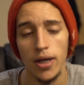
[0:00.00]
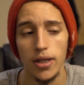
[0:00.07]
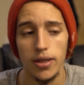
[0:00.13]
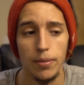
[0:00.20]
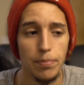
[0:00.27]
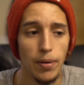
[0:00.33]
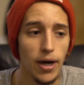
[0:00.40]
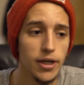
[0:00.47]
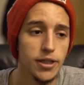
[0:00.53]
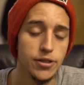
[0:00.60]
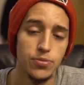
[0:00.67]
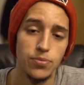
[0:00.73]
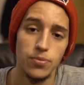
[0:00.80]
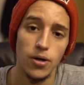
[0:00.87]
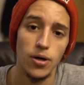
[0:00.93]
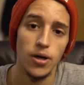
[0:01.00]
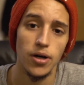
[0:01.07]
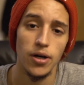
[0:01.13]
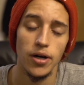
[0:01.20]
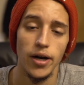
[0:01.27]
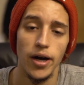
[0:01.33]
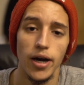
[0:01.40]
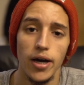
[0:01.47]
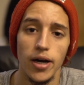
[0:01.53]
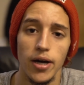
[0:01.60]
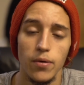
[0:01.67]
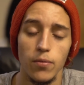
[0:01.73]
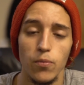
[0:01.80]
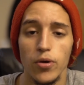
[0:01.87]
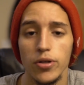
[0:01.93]
Depay's
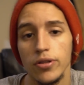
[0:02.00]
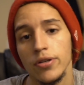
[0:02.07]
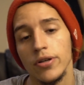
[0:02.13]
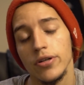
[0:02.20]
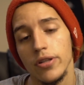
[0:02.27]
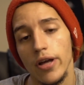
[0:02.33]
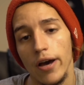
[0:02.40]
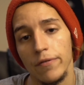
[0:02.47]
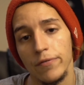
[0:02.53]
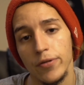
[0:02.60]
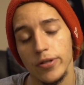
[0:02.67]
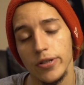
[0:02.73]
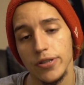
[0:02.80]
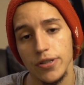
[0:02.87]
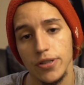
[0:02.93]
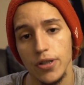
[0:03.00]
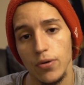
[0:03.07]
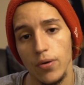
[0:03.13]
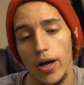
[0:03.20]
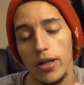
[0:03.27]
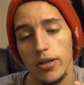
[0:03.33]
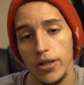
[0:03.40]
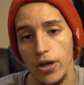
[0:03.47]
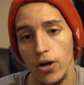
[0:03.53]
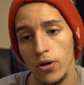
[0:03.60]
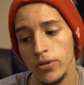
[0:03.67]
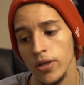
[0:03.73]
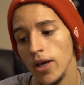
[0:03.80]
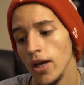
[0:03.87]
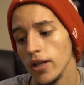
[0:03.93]
at 1 year left on his deal at Lyon.